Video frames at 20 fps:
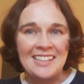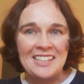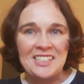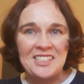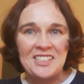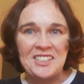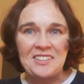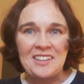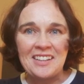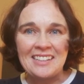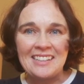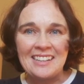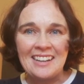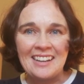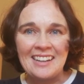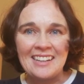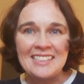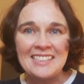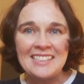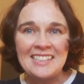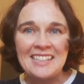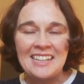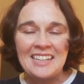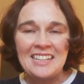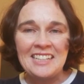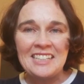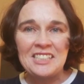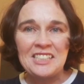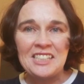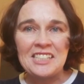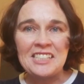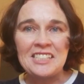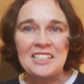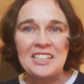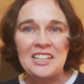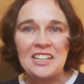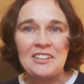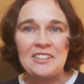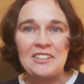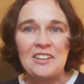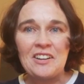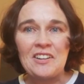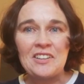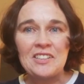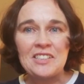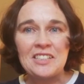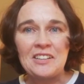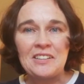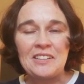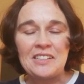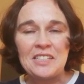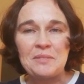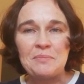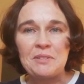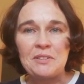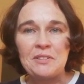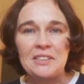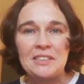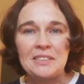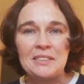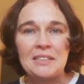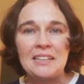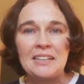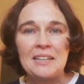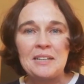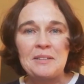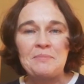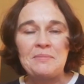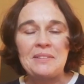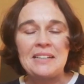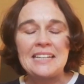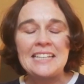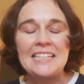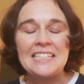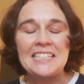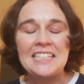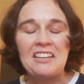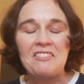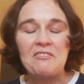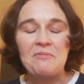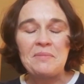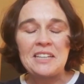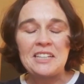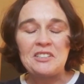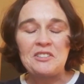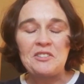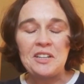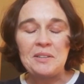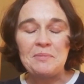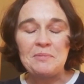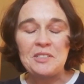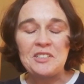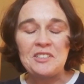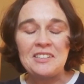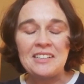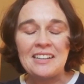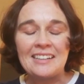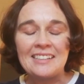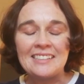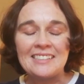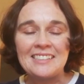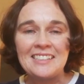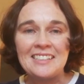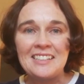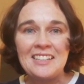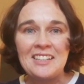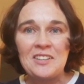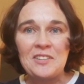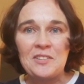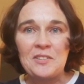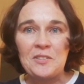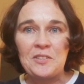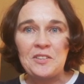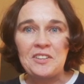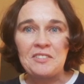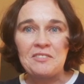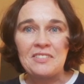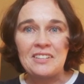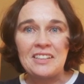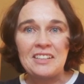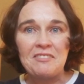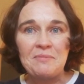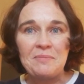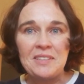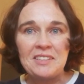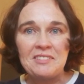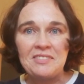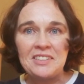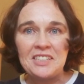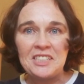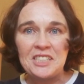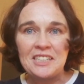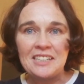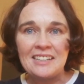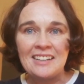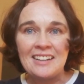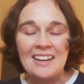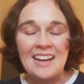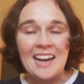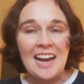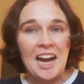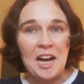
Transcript: So at night, just go and ask Holy Spirit, please give me a dream tonight or give me a vision.